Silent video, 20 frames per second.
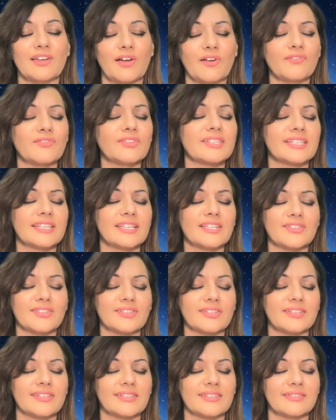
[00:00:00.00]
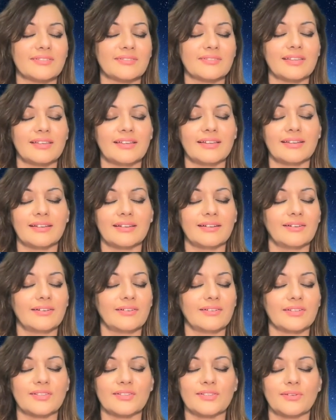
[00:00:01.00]
conversations
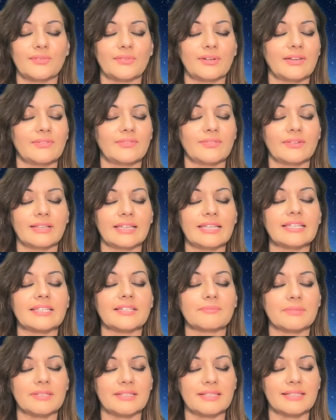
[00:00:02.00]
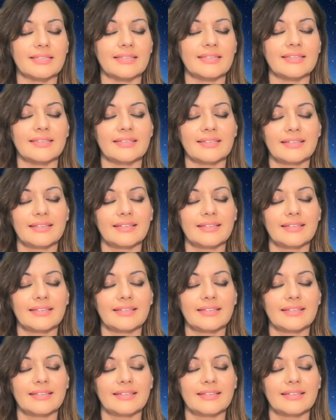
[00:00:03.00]
on a soul level, intimacy,